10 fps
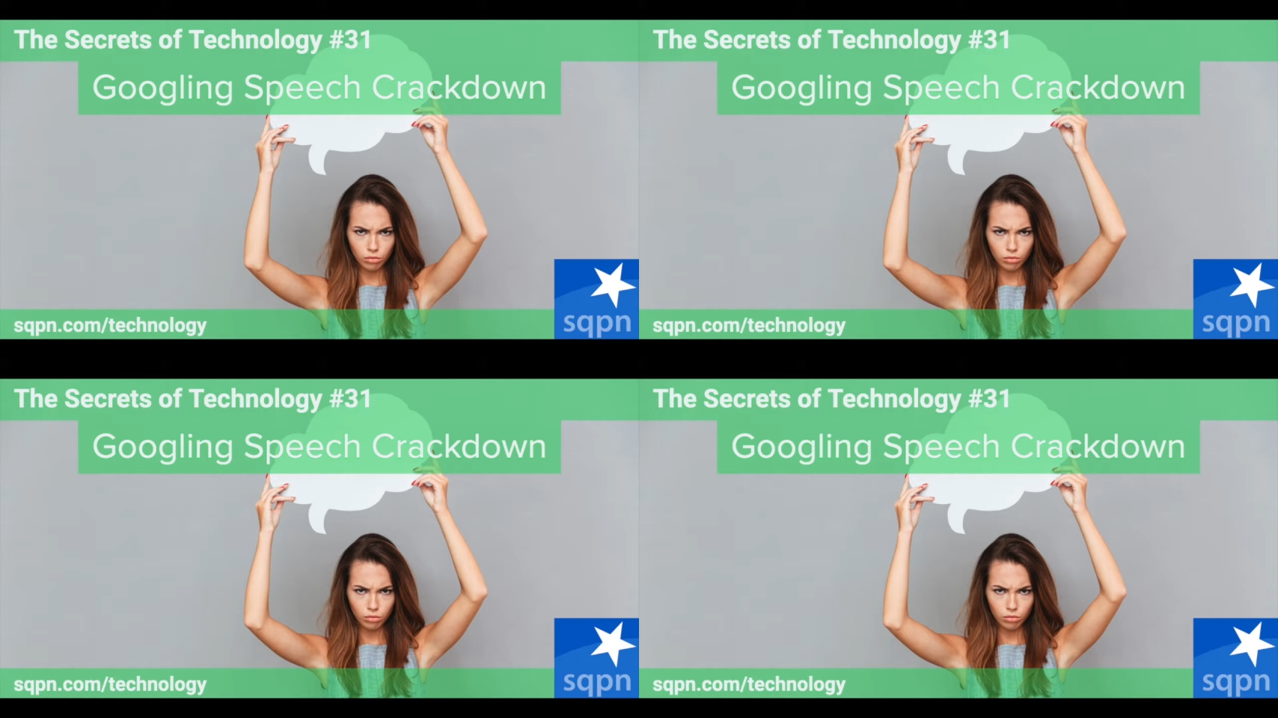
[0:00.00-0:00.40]

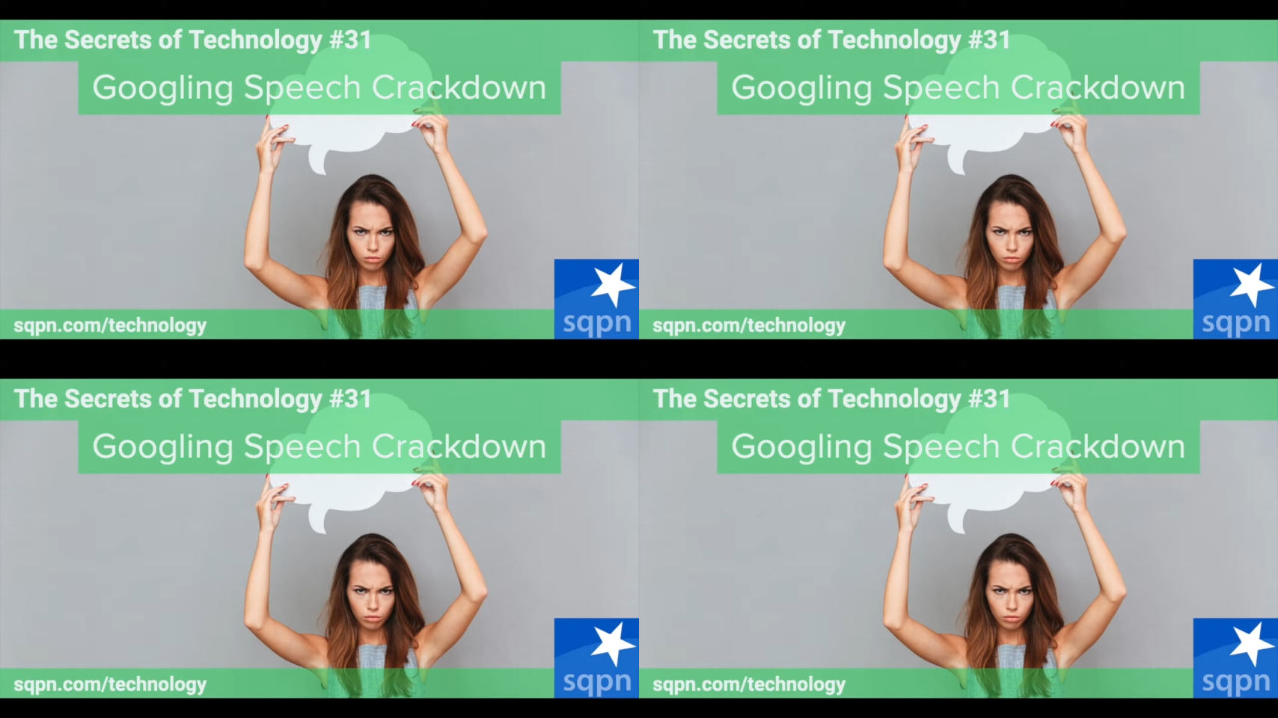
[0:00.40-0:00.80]

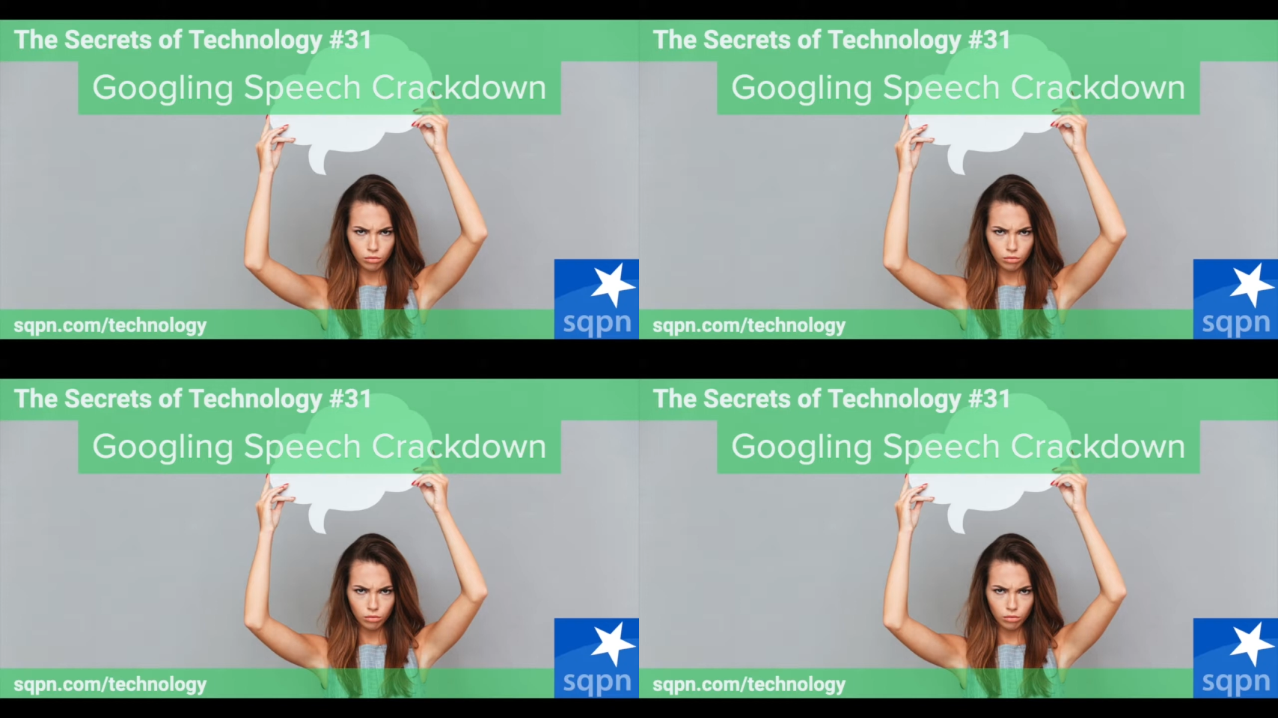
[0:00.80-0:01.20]

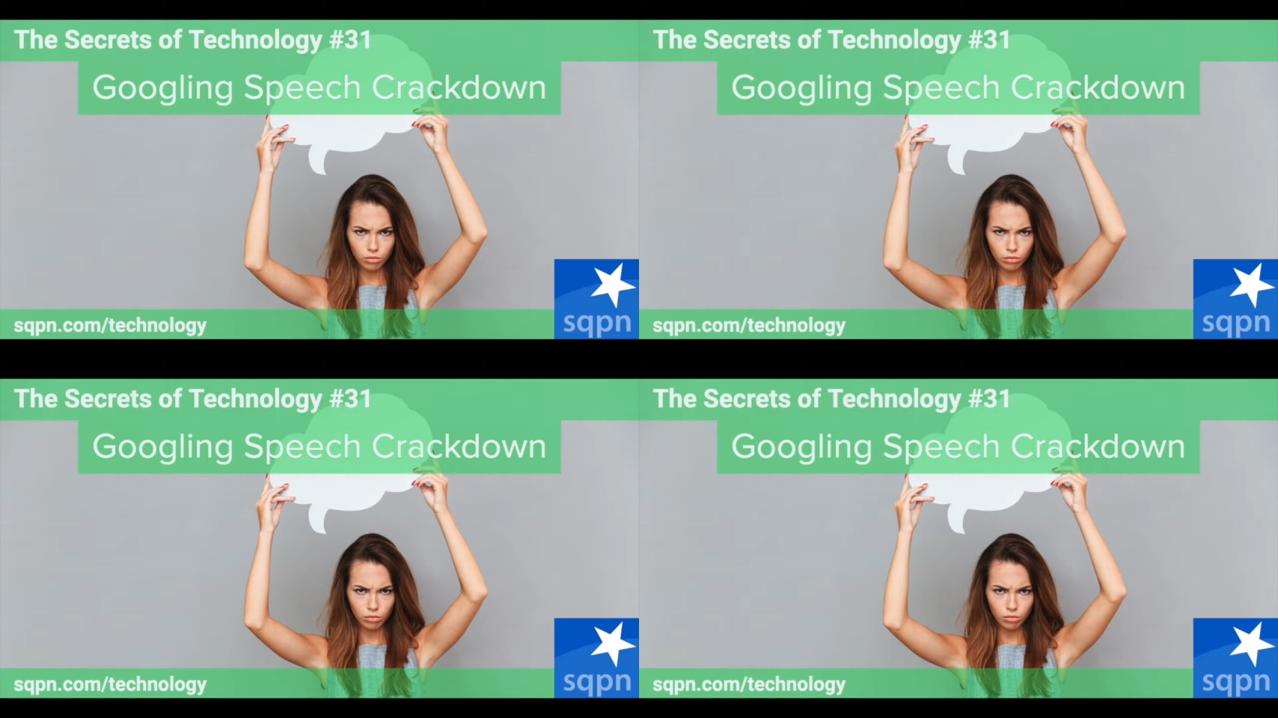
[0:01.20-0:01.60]

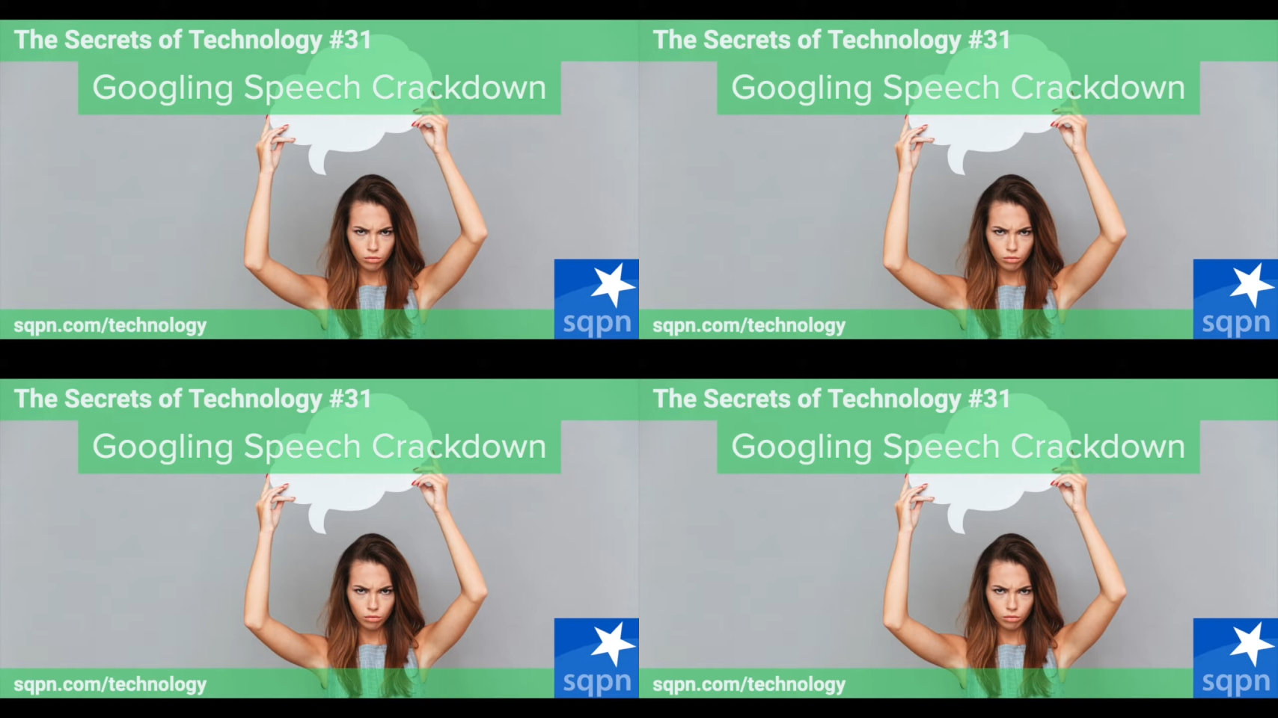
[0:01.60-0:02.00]

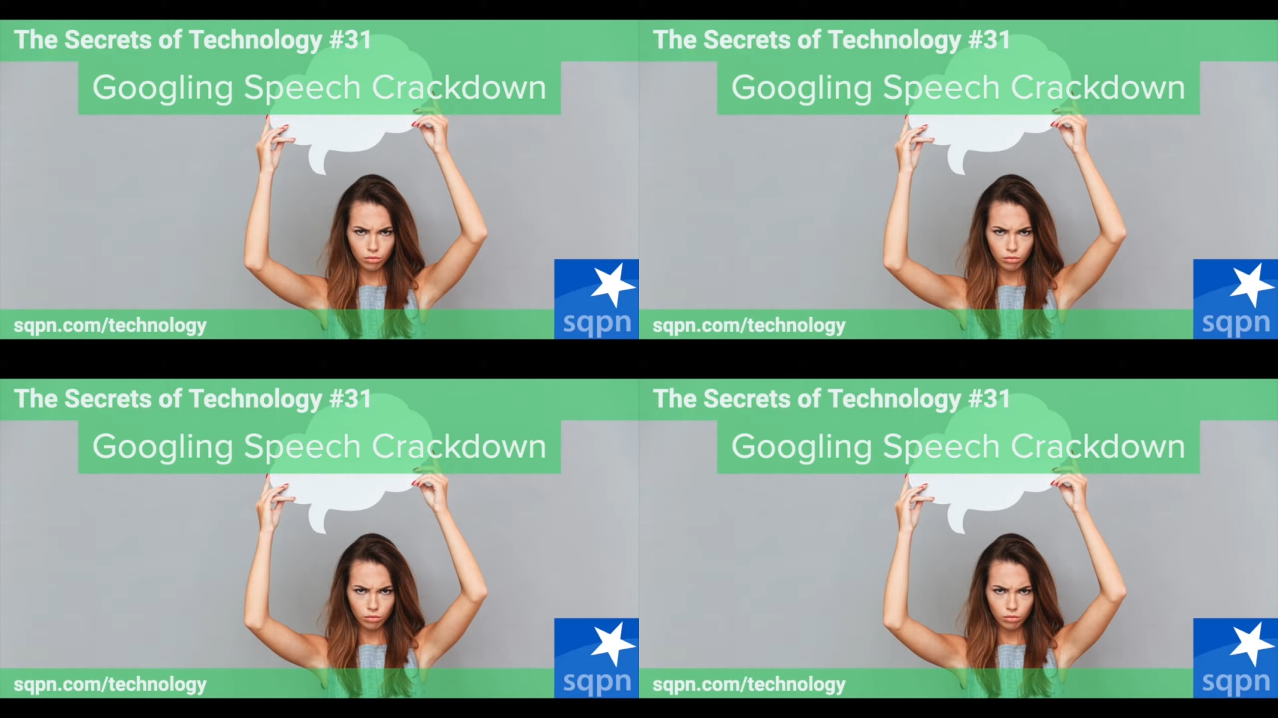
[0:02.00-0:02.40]

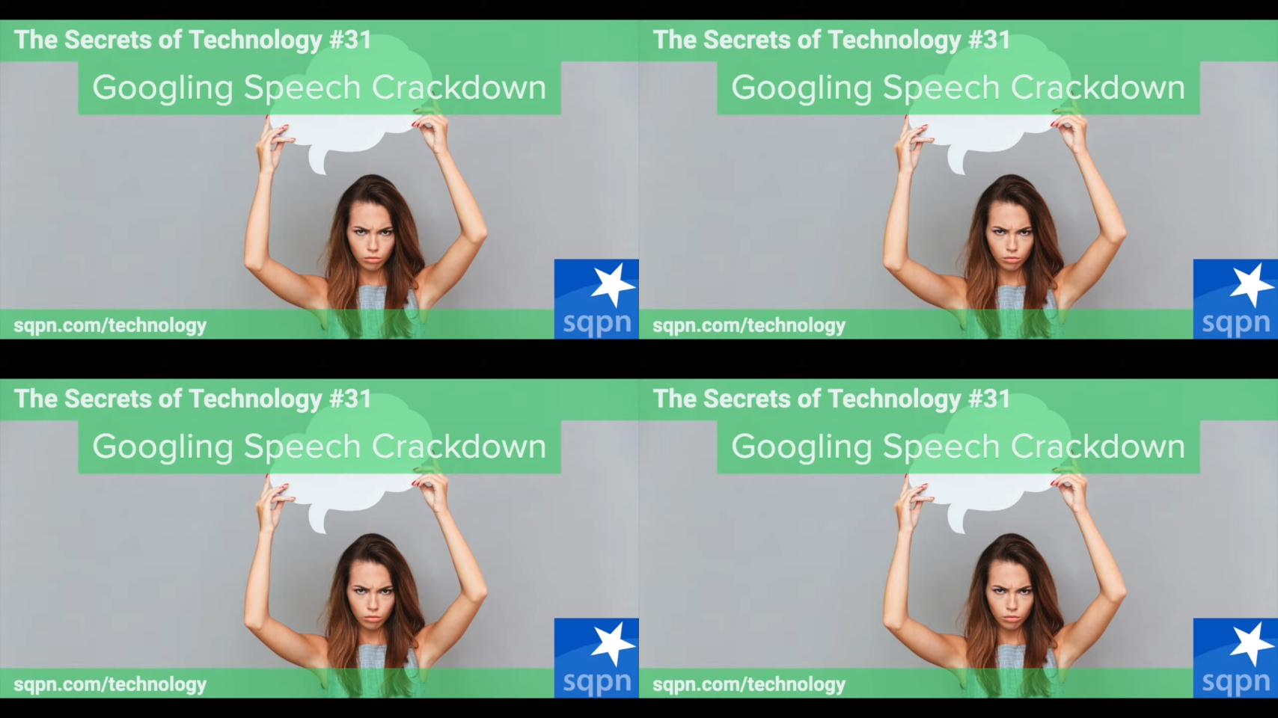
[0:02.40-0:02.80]

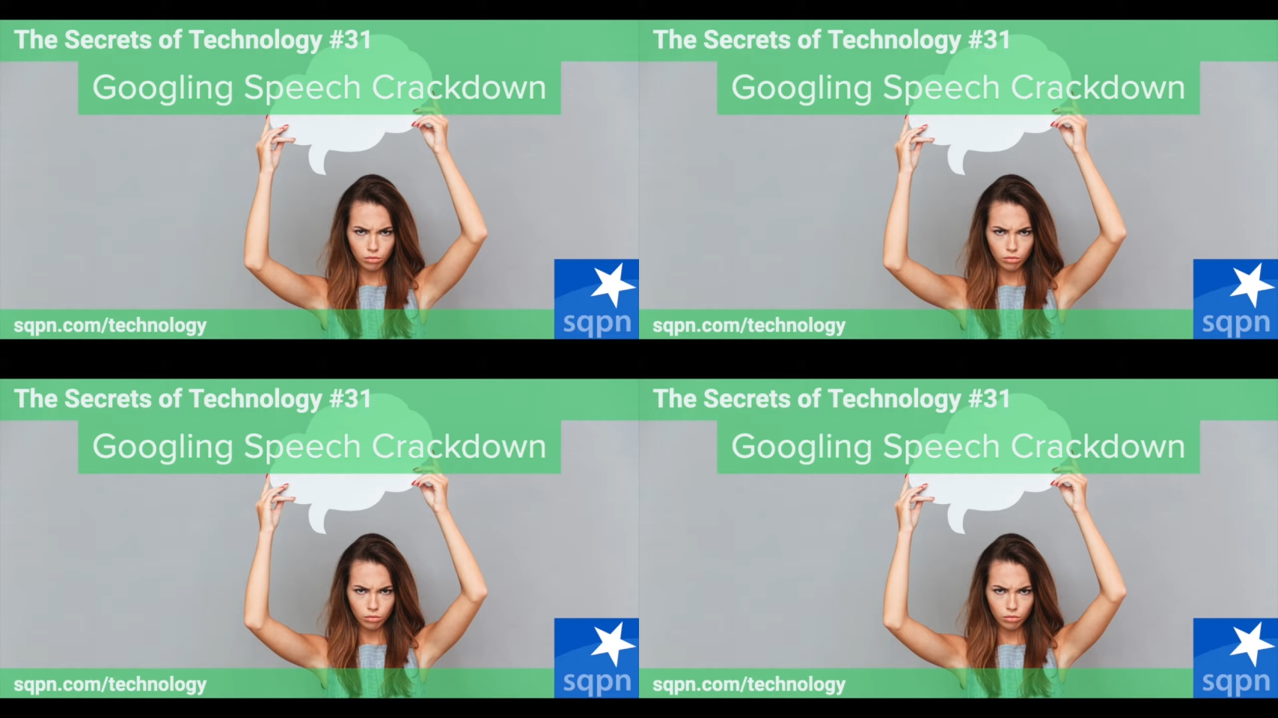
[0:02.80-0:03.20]

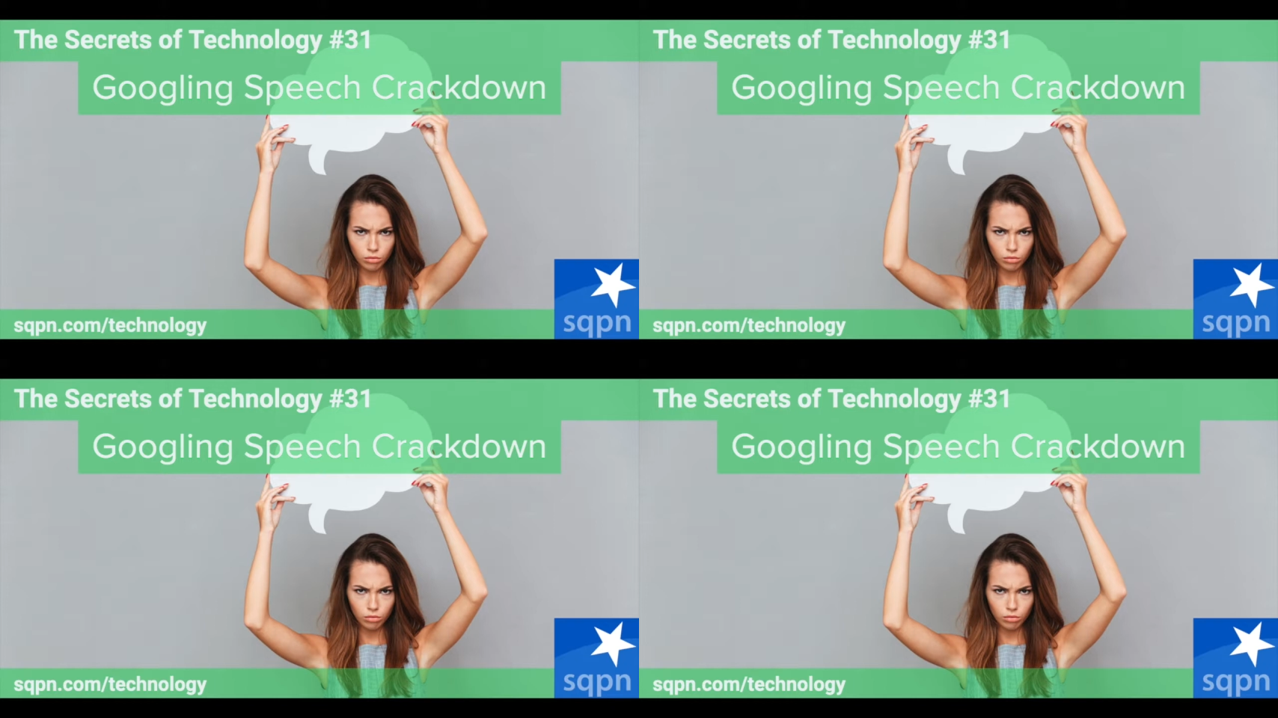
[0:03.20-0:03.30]
The face doesn't move, so there is nothing to read.